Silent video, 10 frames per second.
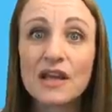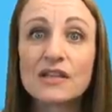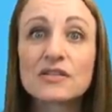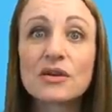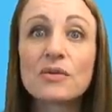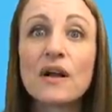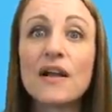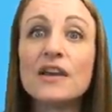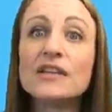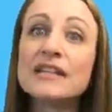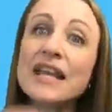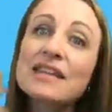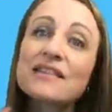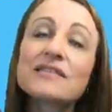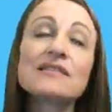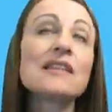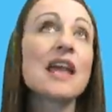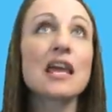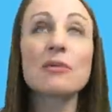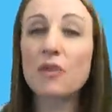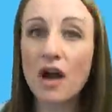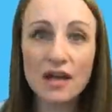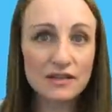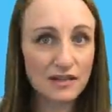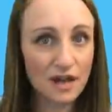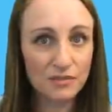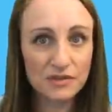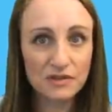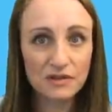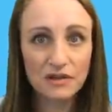So take this same concept